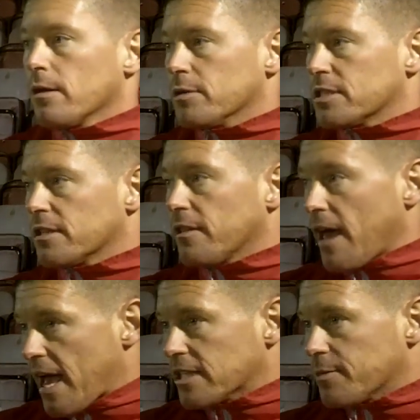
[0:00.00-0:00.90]
And we said that
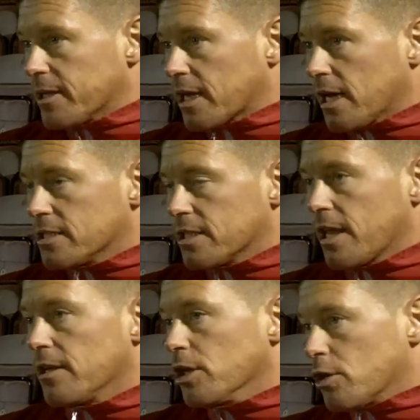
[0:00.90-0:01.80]
had to be the case
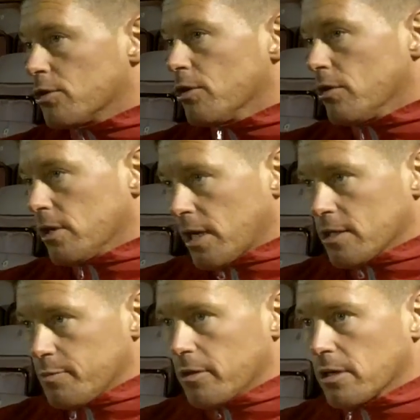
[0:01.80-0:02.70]
today. You could not,
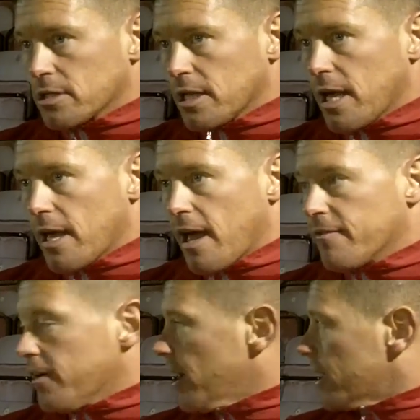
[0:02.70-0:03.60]
against Bognor today,
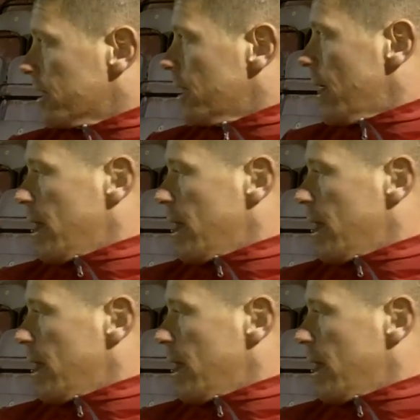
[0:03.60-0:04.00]
have a